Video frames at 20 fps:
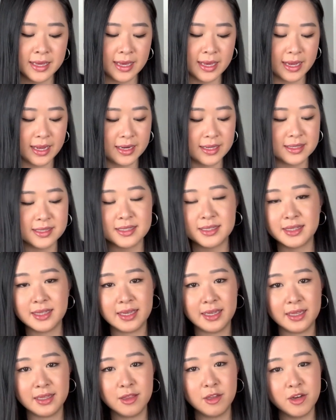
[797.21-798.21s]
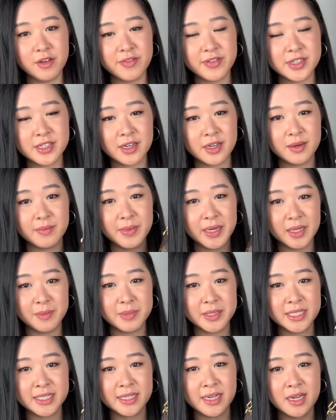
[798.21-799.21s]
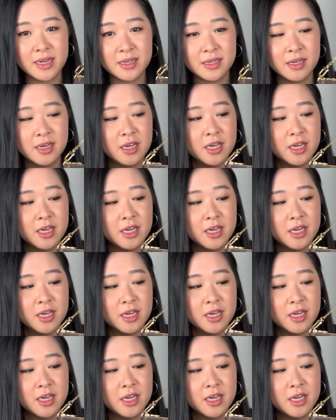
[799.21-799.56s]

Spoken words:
and it's the Louis Vuitton mini Pachette.